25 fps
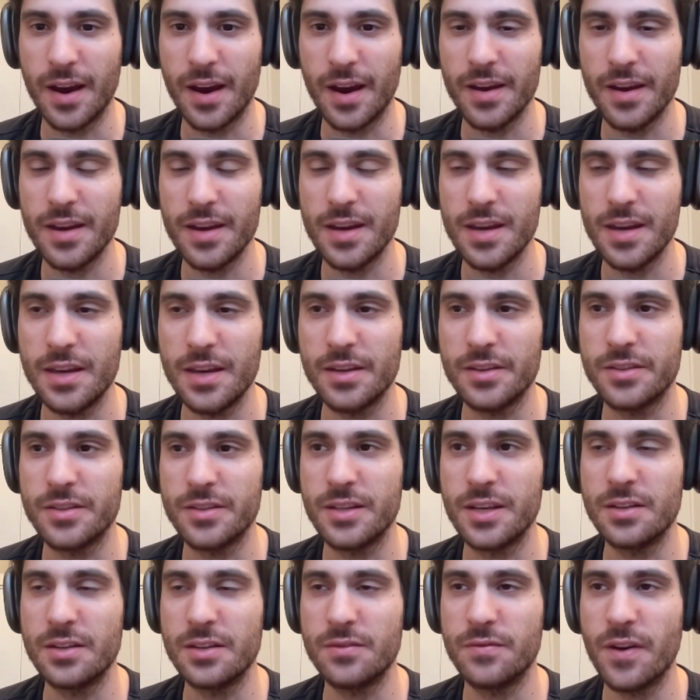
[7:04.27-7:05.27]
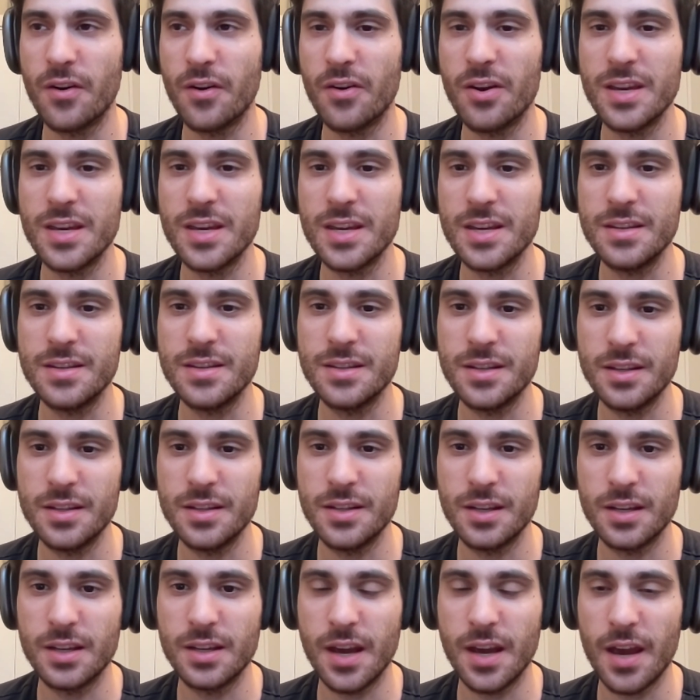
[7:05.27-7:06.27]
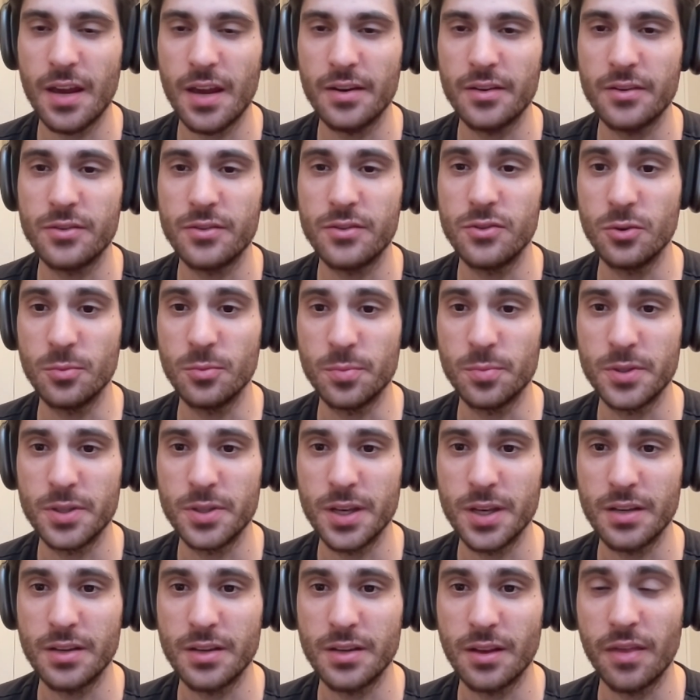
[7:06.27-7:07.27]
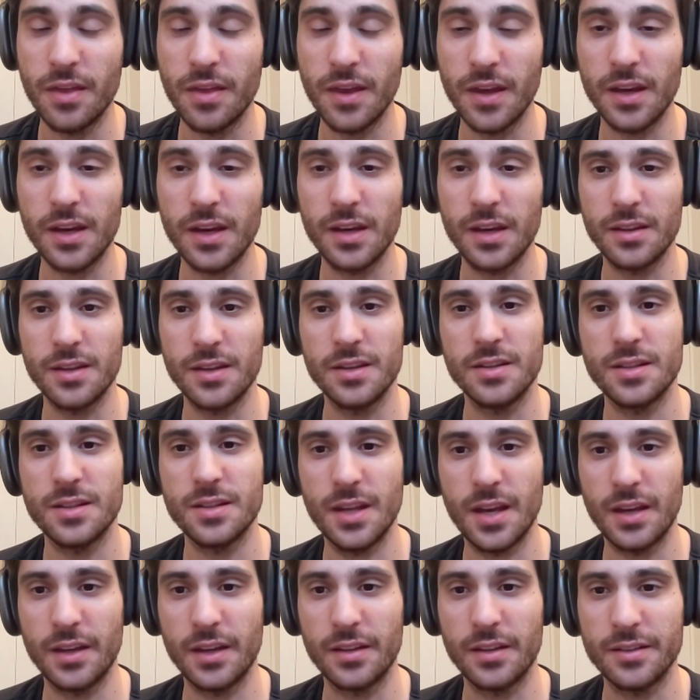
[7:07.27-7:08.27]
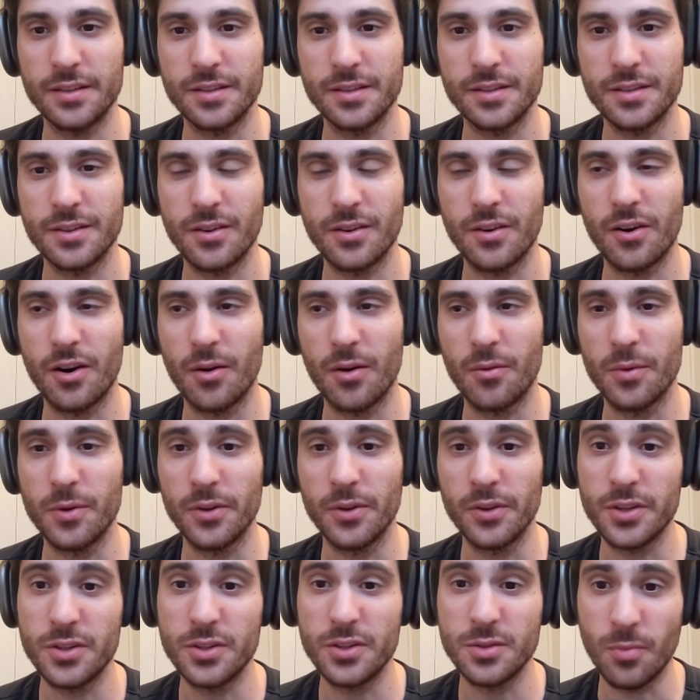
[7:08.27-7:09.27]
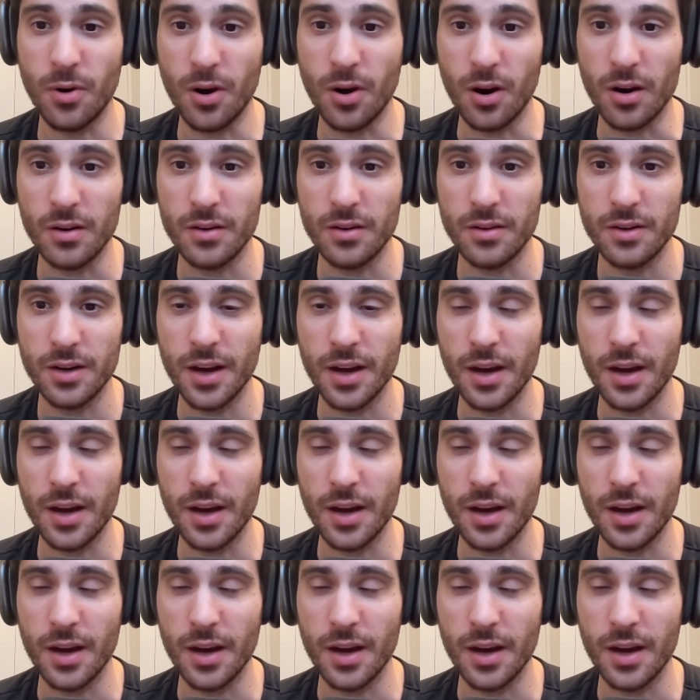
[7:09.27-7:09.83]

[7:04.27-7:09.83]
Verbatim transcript: I is it's very easy to get duped into thinking these things are really smart.